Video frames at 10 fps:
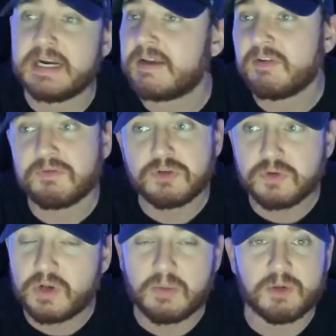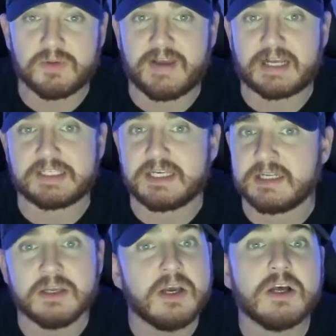And even if you do come in with a
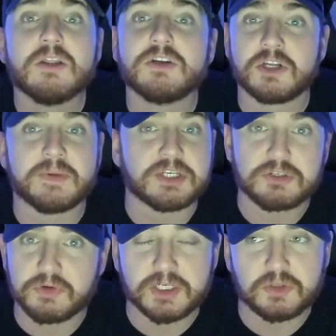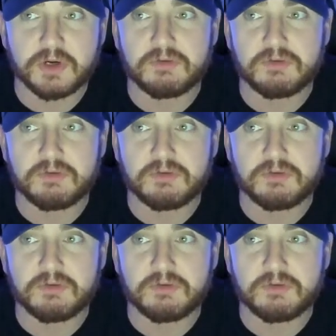vaccine, there's going to be strict